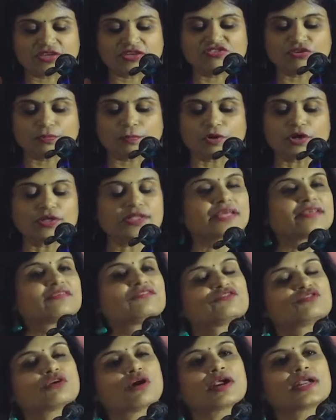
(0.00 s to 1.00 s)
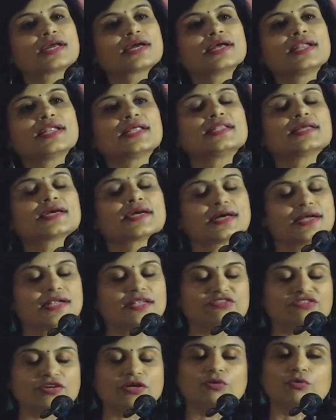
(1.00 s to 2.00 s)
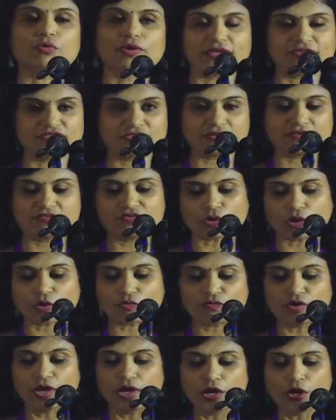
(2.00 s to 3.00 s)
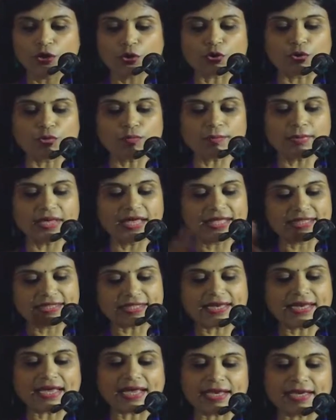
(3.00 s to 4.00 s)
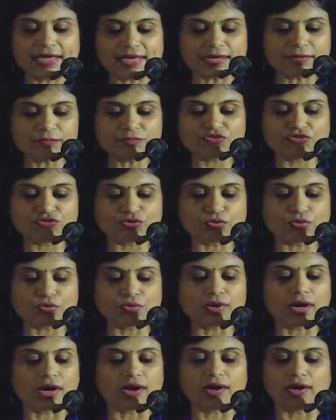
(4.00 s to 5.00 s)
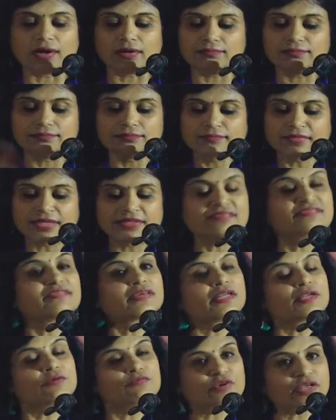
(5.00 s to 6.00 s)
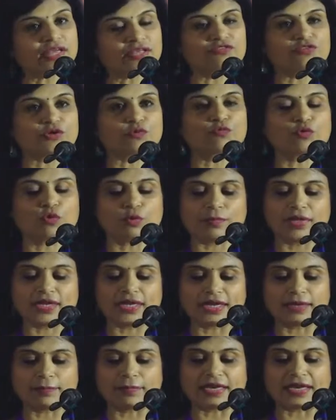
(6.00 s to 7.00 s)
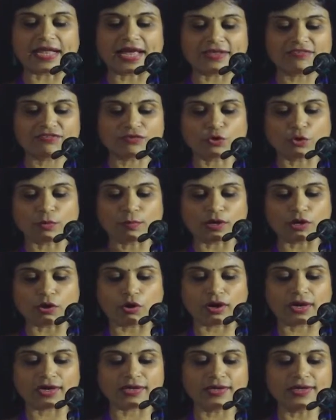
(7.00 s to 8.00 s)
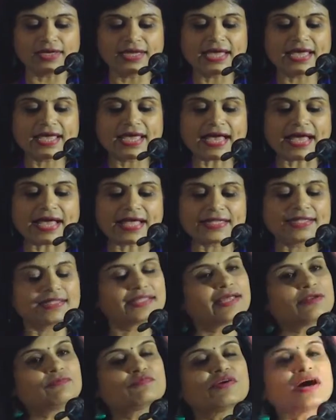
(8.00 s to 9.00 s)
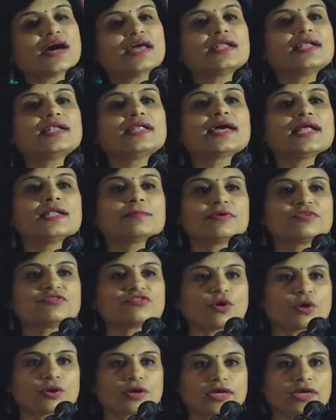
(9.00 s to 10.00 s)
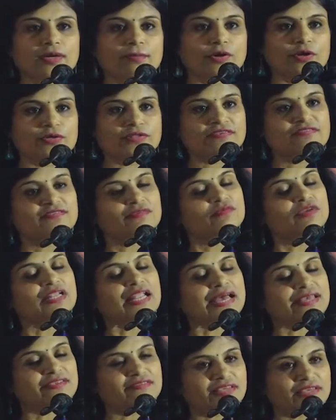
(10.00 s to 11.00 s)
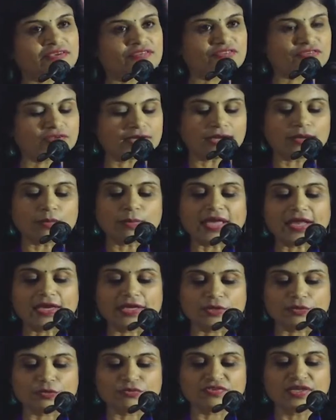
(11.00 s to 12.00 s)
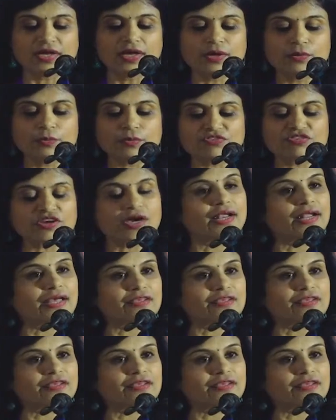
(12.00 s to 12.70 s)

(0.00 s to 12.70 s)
touch upon the historical and the cultural origins of Kumbh. Then I'll come to the significance of Kumbh in a liberalized global order. And then finally, I'll be talking about the civilizational values which are